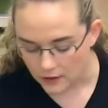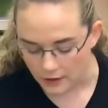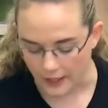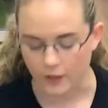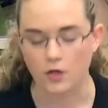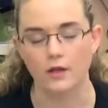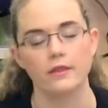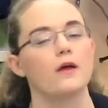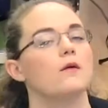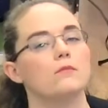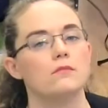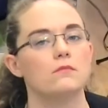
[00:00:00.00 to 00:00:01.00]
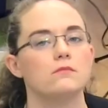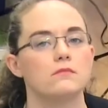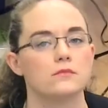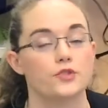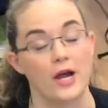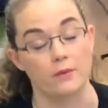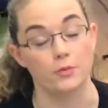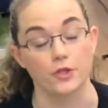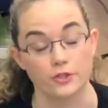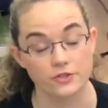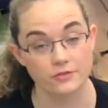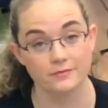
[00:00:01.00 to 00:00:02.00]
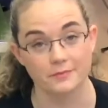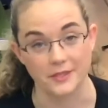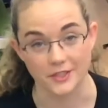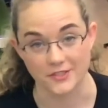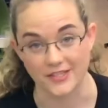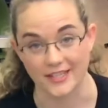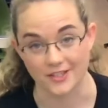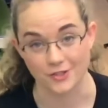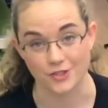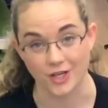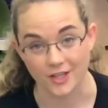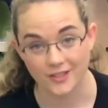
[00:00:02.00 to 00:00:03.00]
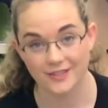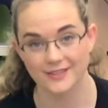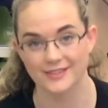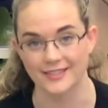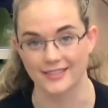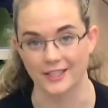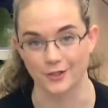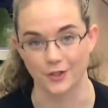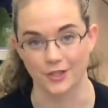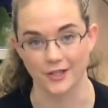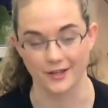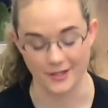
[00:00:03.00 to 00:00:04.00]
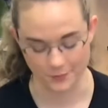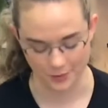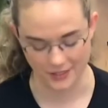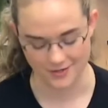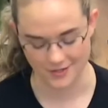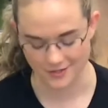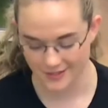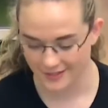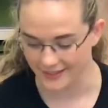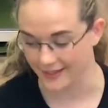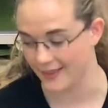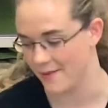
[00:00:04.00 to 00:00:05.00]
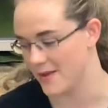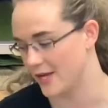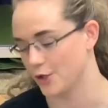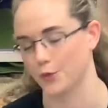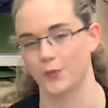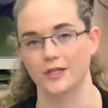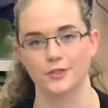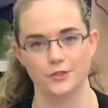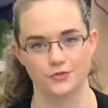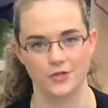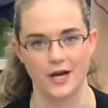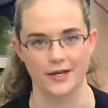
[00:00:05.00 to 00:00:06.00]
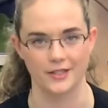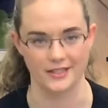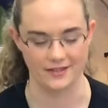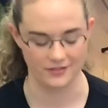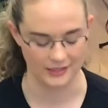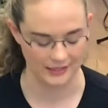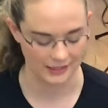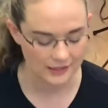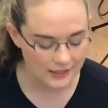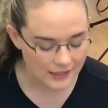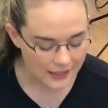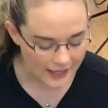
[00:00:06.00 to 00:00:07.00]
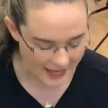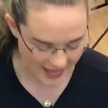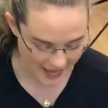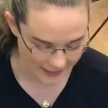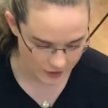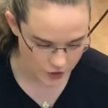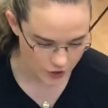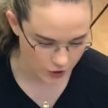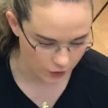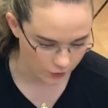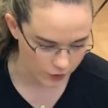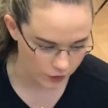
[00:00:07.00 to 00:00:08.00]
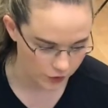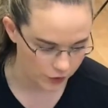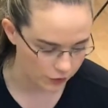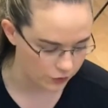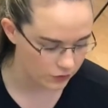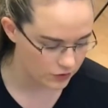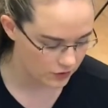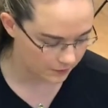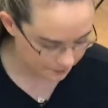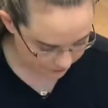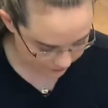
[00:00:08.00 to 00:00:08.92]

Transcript: I call them track boogers because they get stuck and they look unpleasant and they make your wheels ride unevenly. And so you'll use